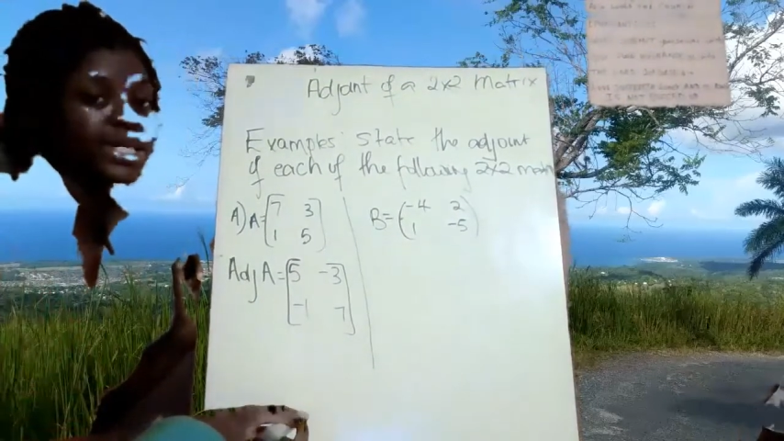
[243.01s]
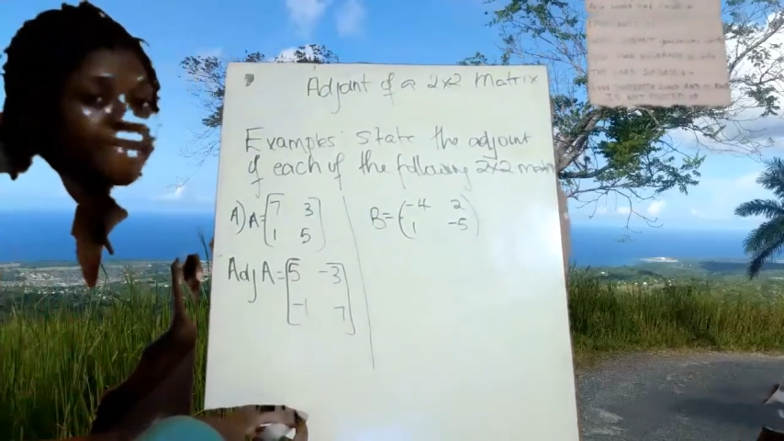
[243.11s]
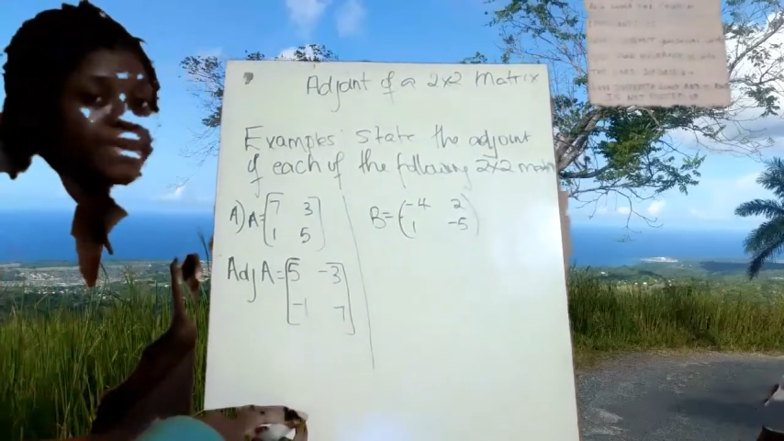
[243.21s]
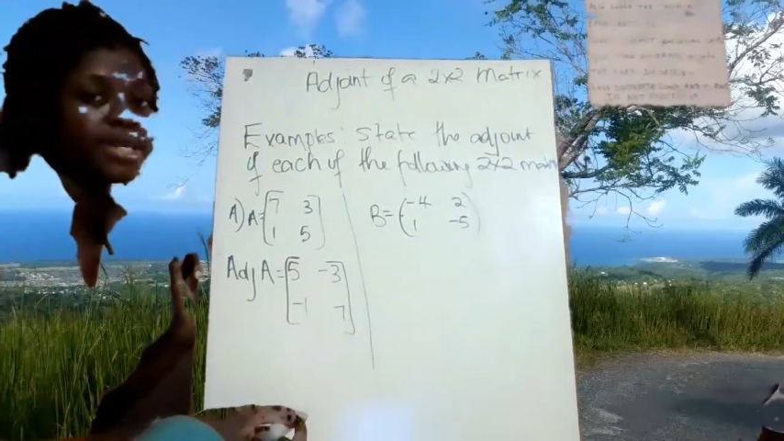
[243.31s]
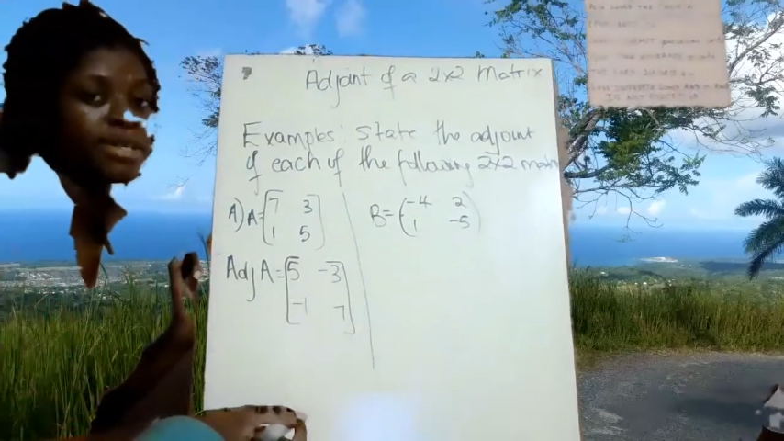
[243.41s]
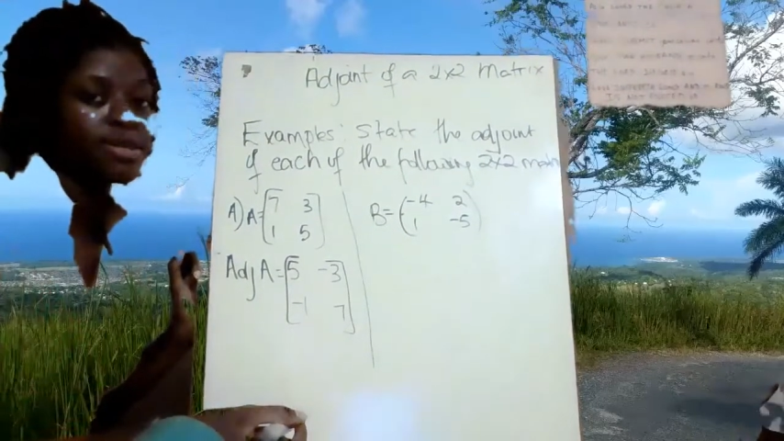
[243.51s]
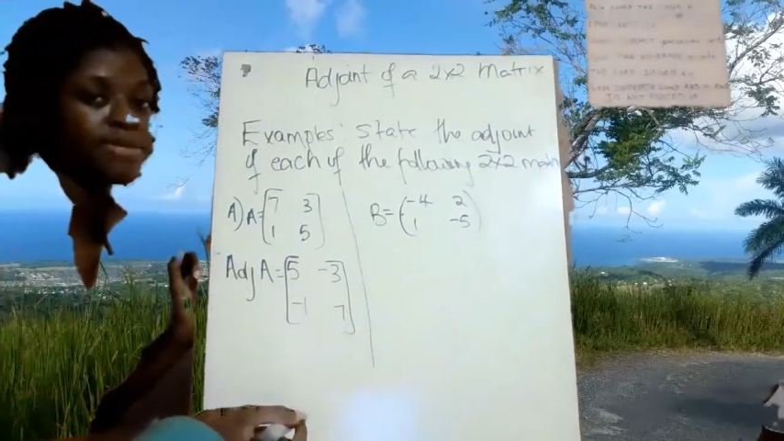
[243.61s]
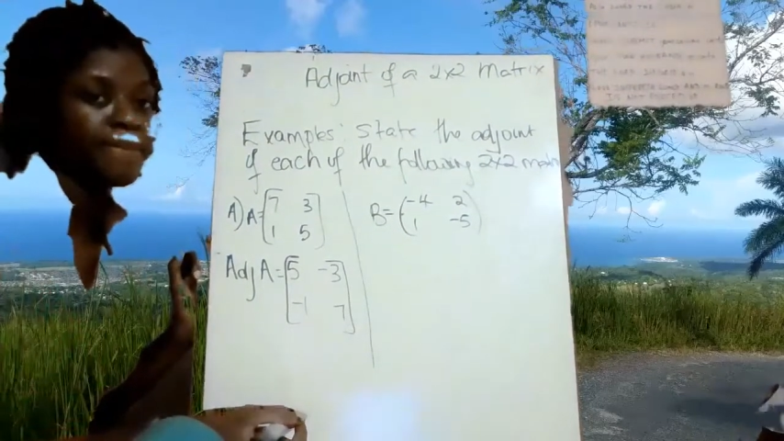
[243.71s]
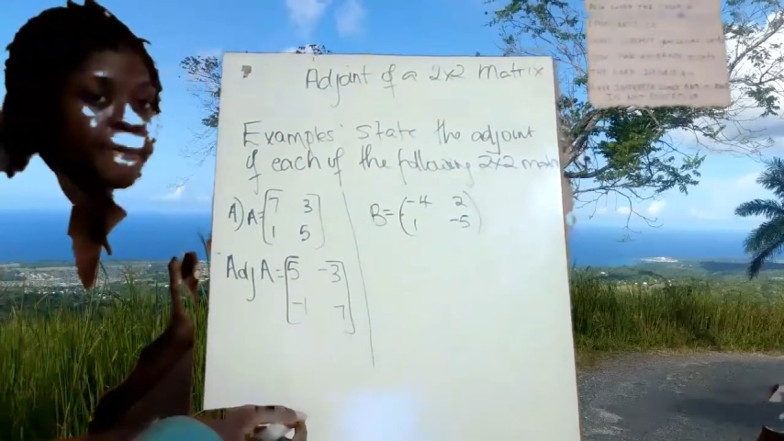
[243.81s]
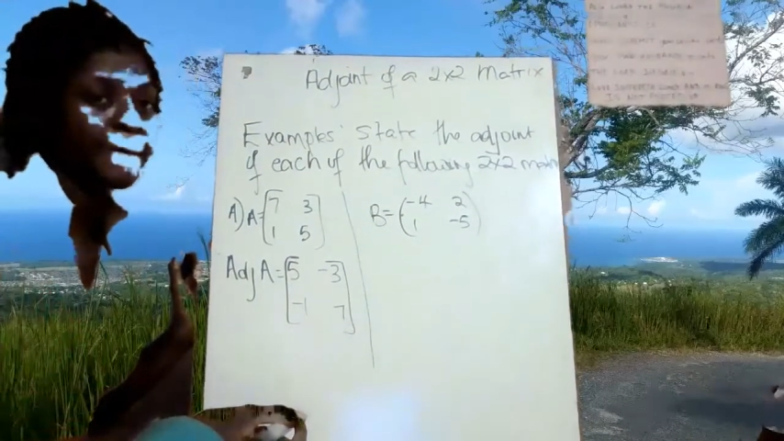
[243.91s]
B.
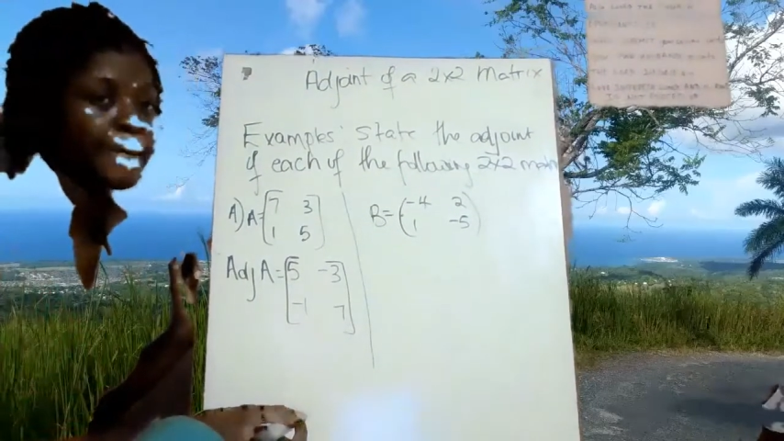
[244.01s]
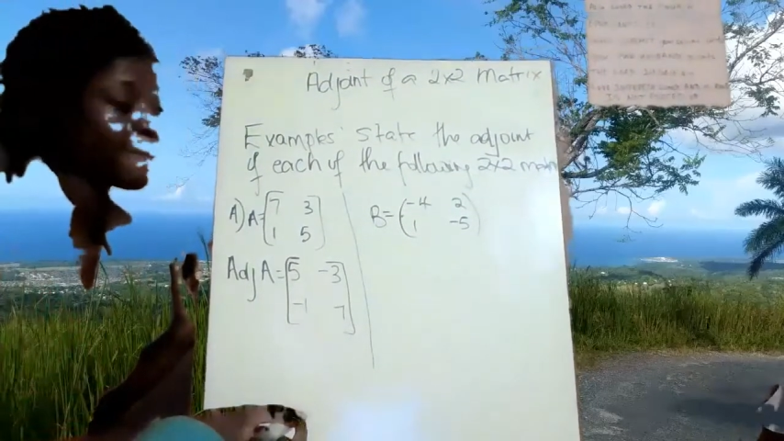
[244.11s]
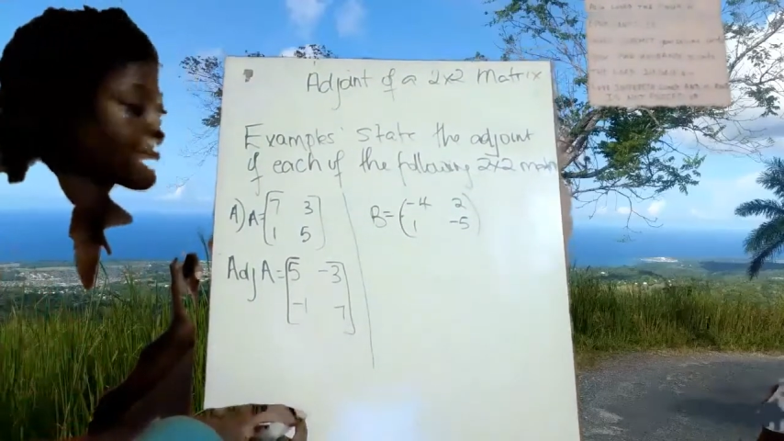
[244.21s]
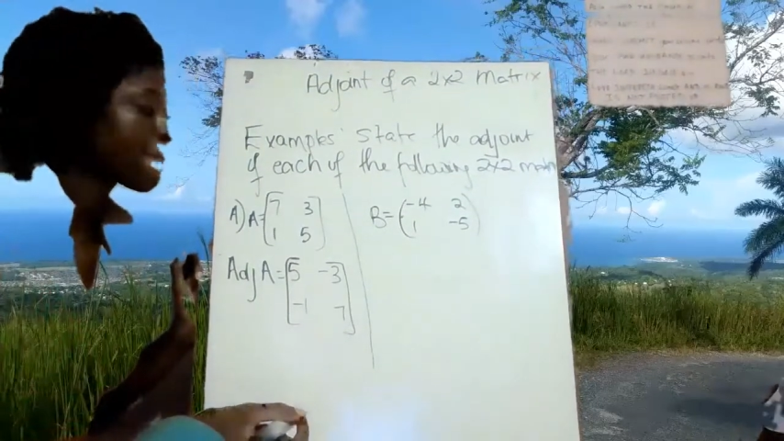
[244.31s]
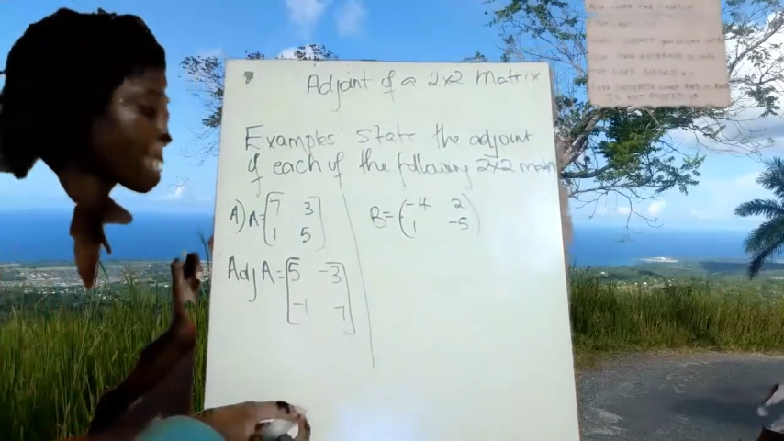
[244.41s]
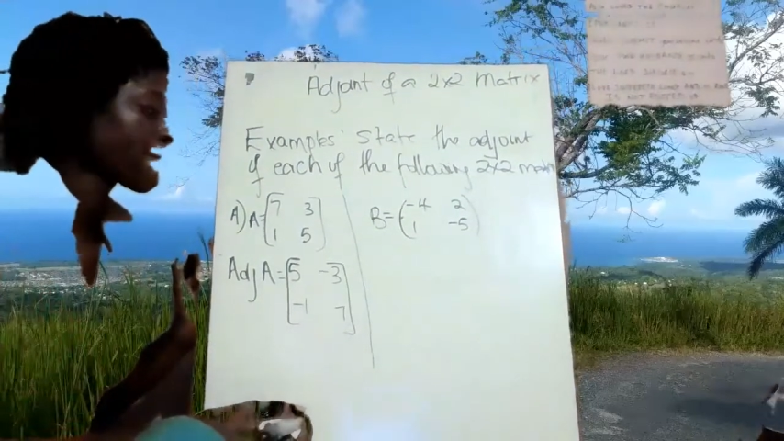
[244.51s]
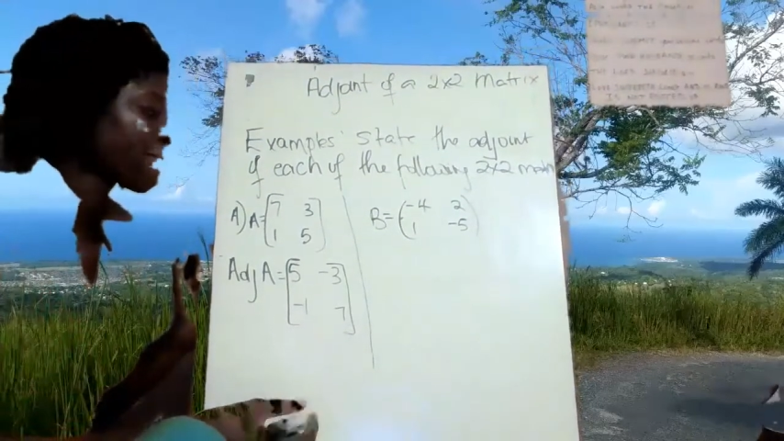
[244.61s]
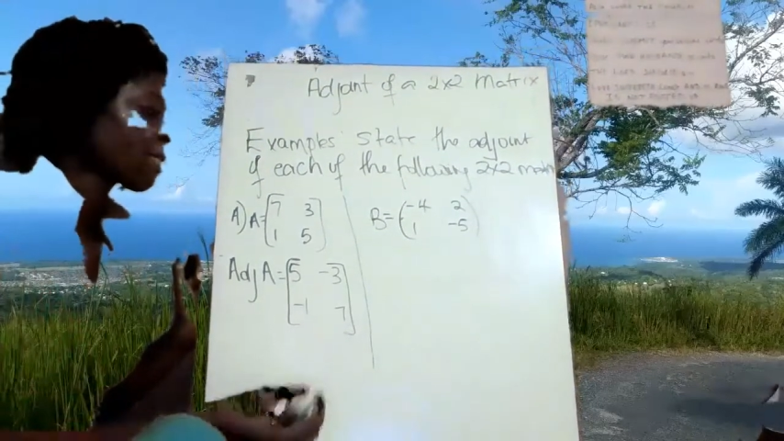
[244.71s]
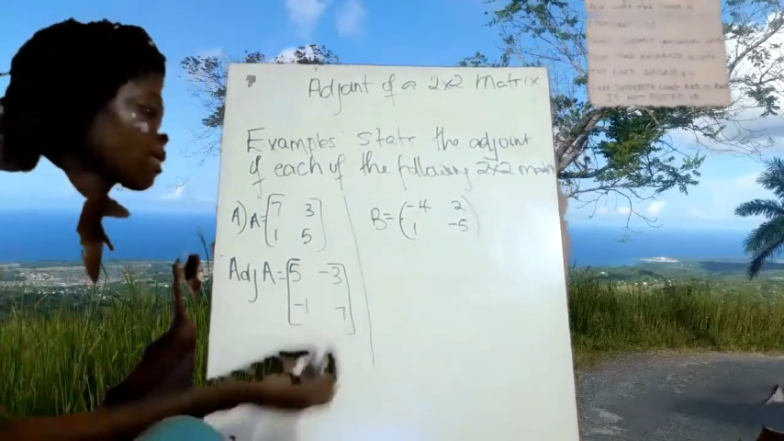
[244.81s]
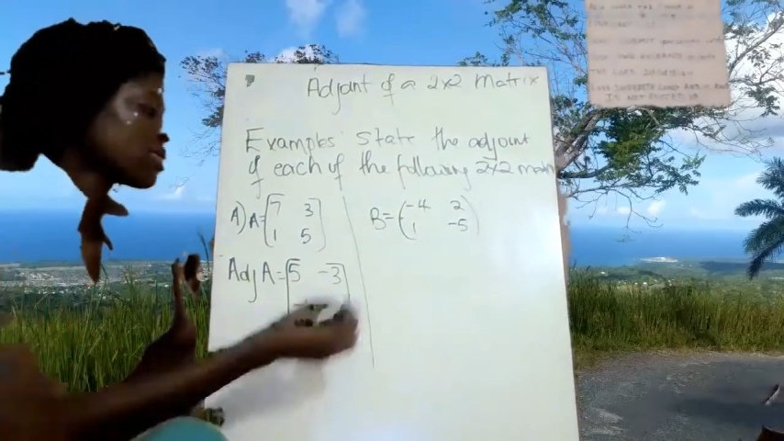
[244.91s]

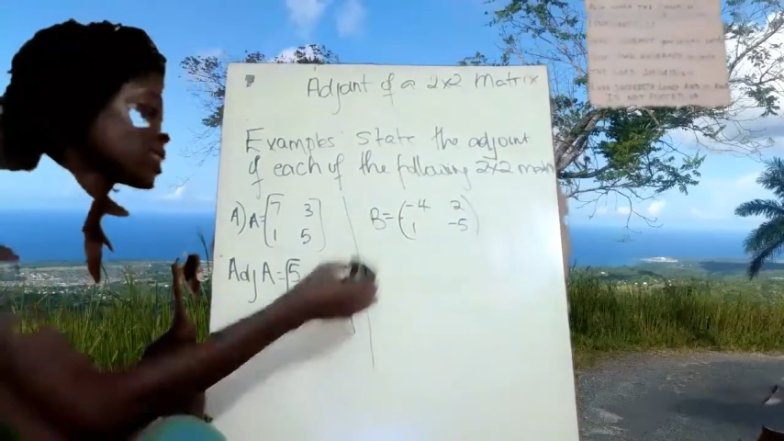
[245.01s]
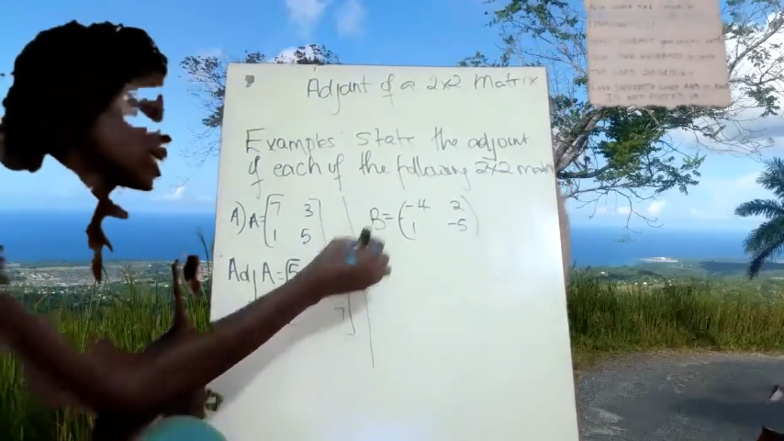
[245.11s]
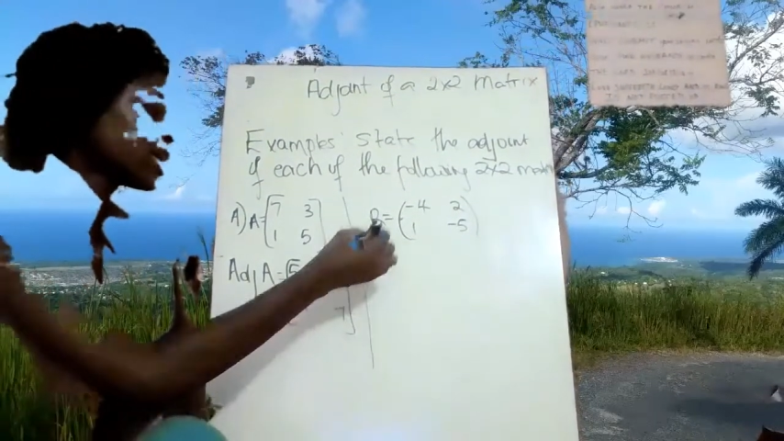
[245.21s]
So